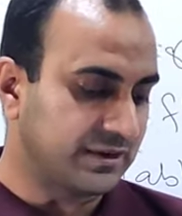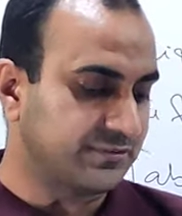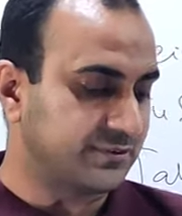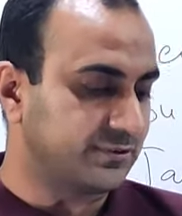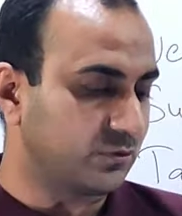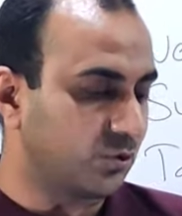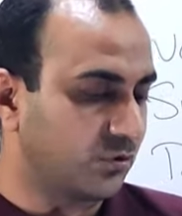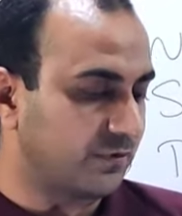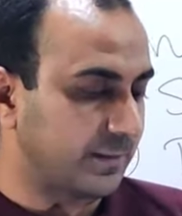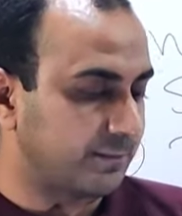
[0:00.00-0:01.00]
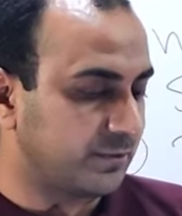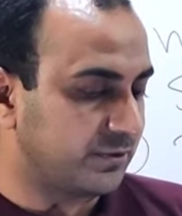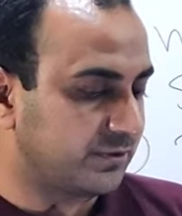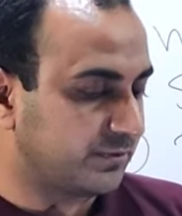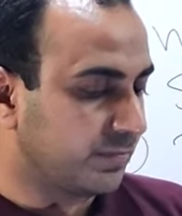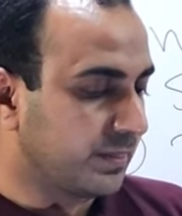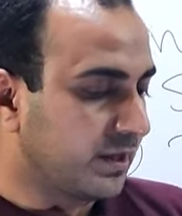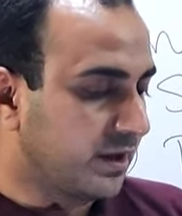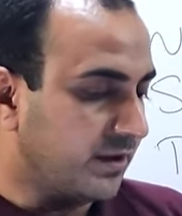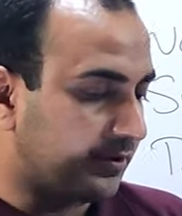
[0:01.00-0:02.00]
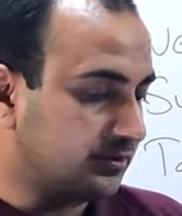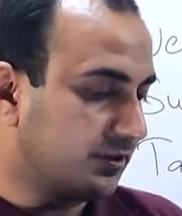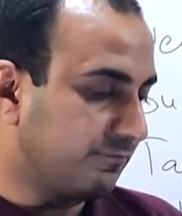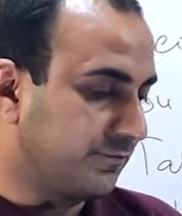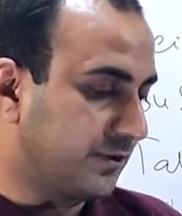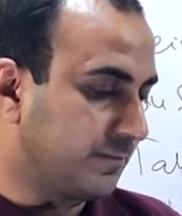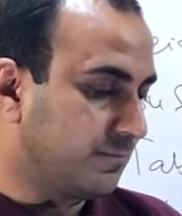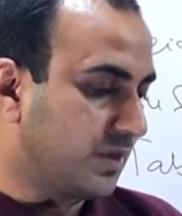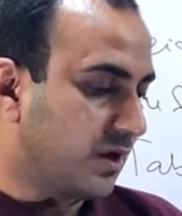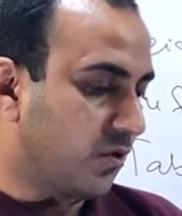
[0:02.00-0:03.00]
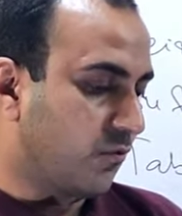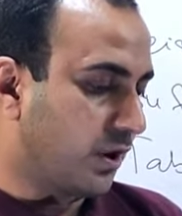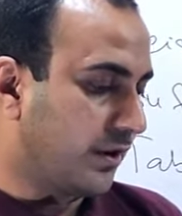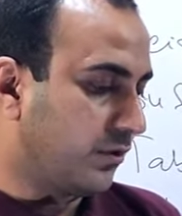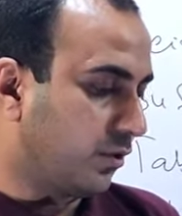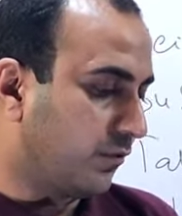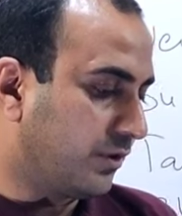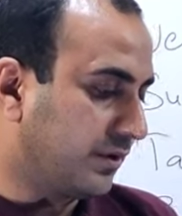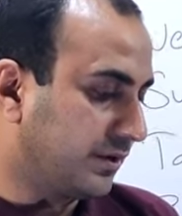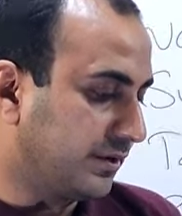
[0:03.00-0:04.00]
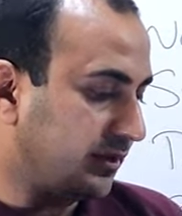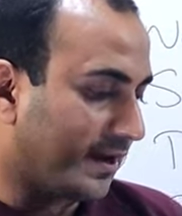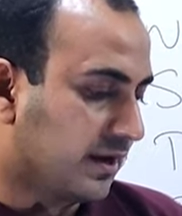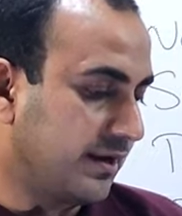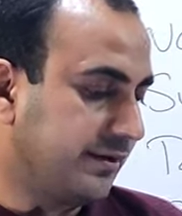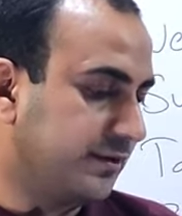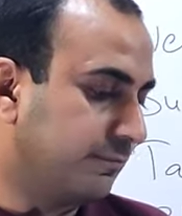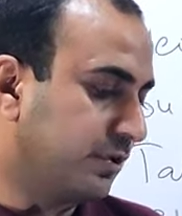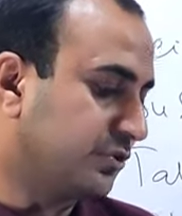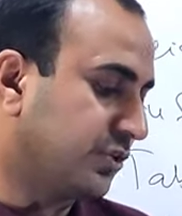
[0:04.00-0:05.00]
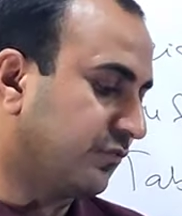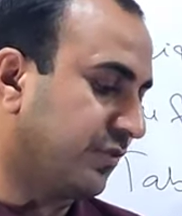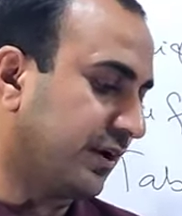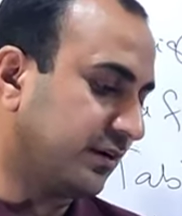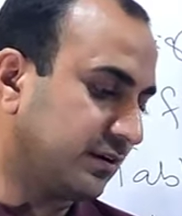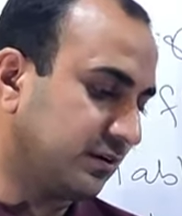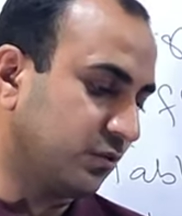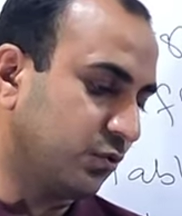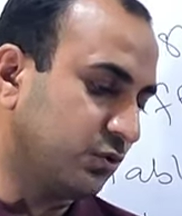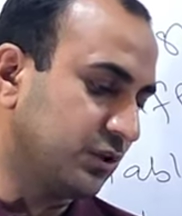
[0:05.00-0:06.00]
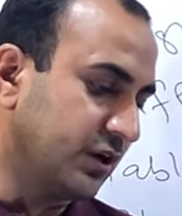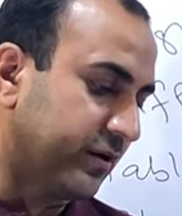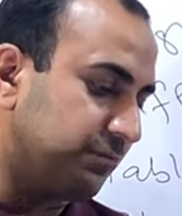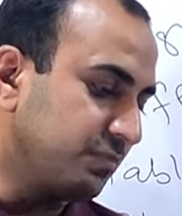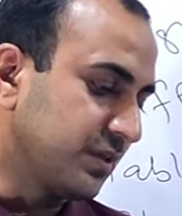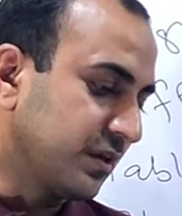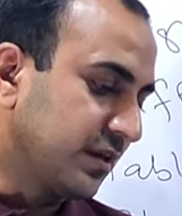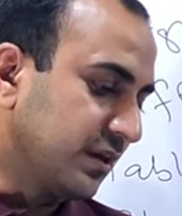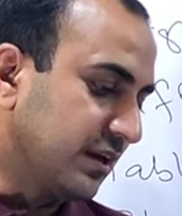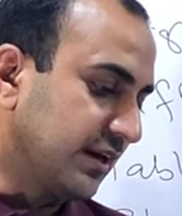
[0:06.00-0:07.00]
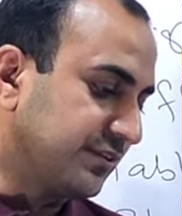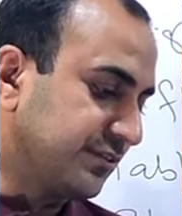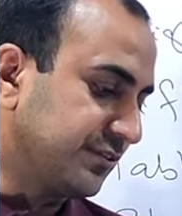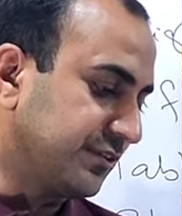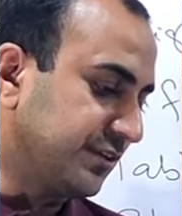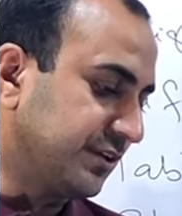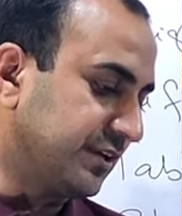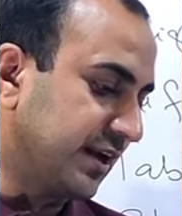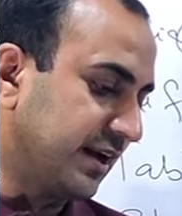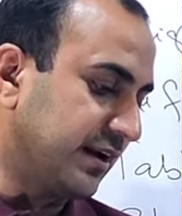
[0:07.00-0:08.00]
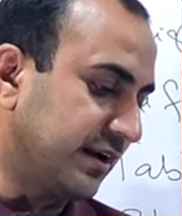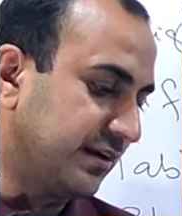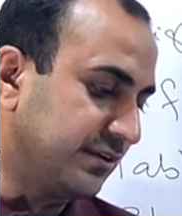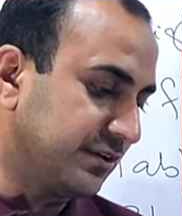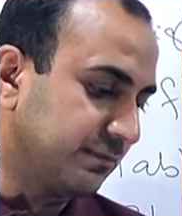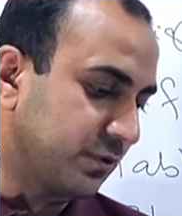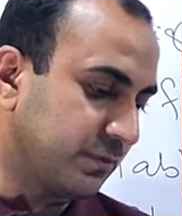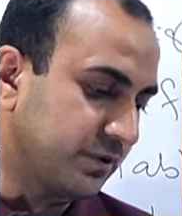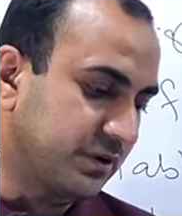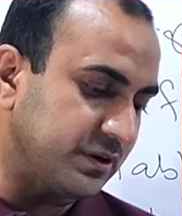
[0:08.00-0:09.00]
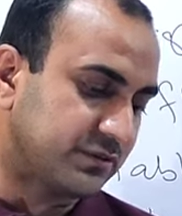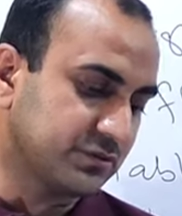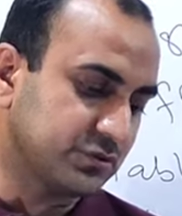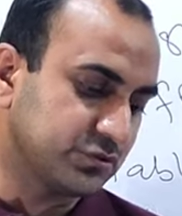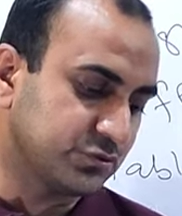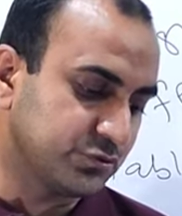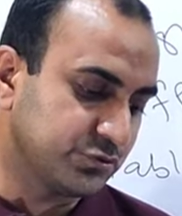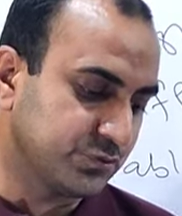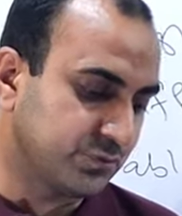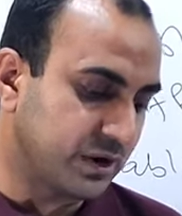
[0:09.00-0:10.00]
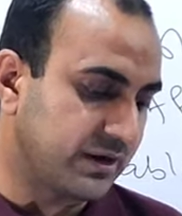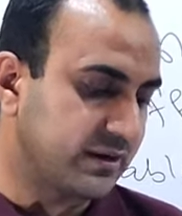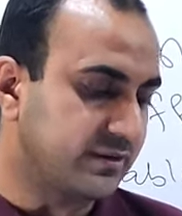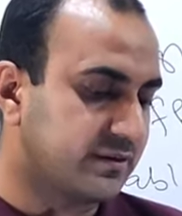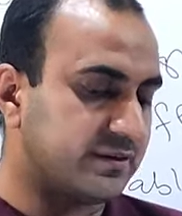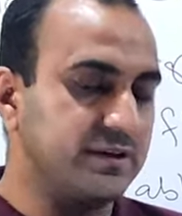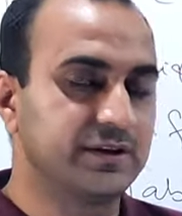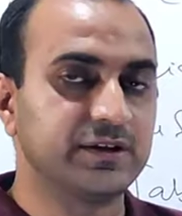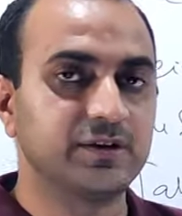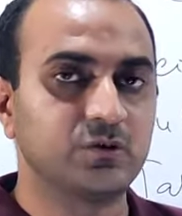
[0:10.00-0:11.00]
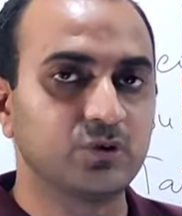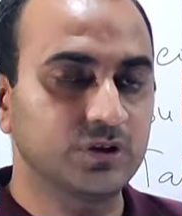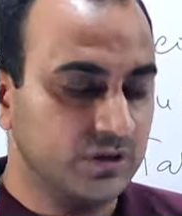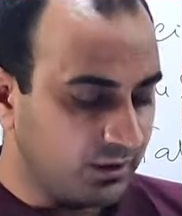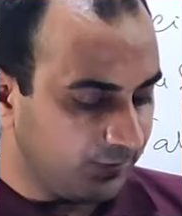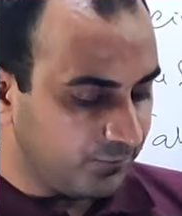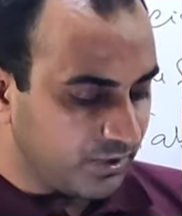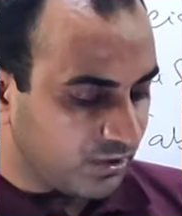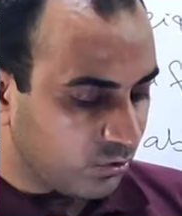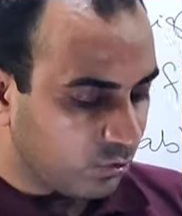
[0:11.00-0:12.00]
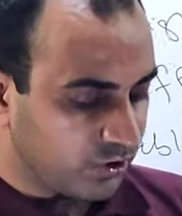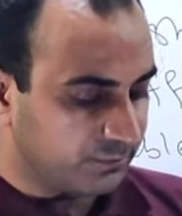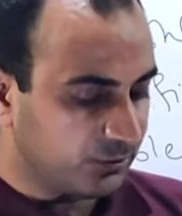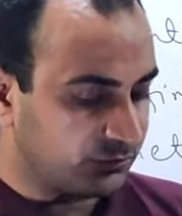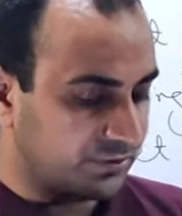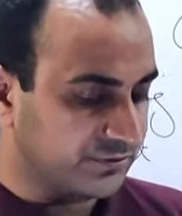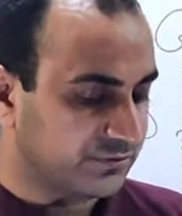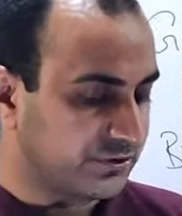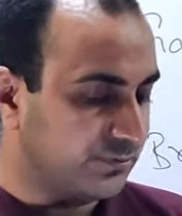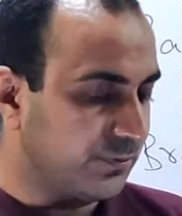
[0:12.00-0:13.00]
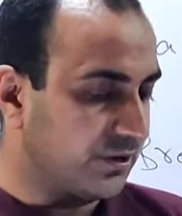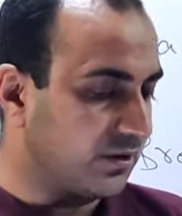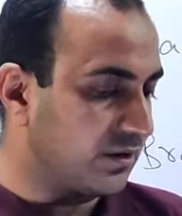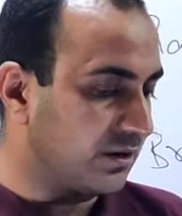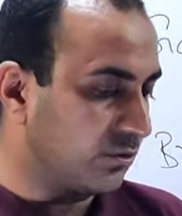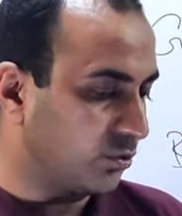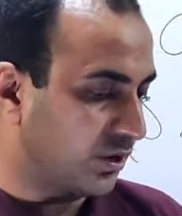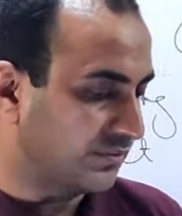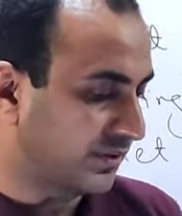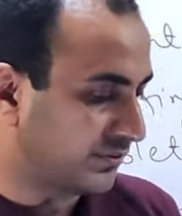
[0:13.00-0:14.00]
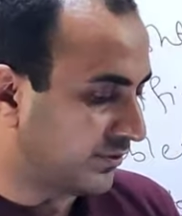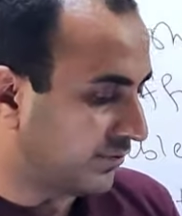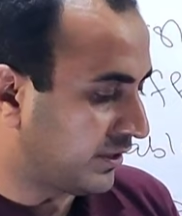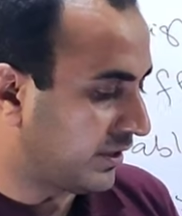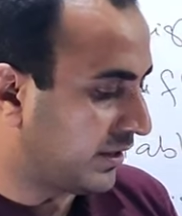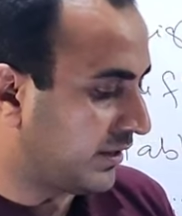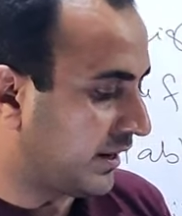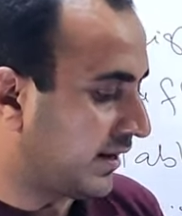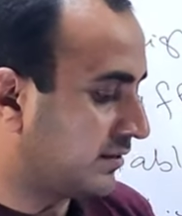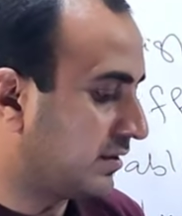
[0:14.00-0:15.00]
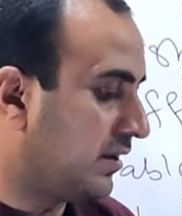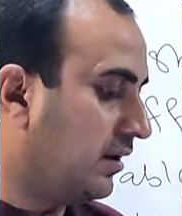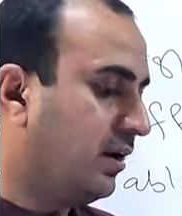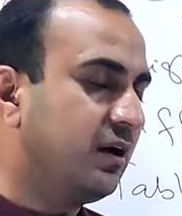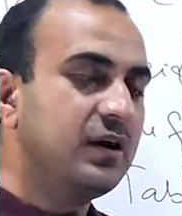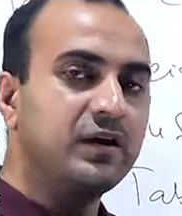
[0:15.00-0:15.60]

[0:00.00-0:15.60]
gases or vapors under the film avoid overheating high temperature effect on the elasticity and adhesion properties used mild heating during the coating process this may occur due to excessive heat at the